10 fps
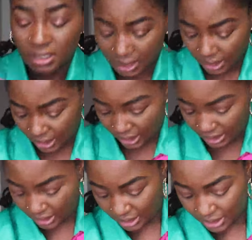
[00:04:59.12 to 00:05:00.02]

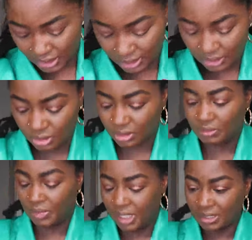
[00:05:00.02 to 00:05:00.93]
and the
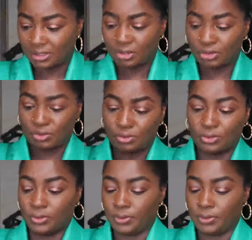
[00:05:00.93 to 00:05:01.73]
pants too.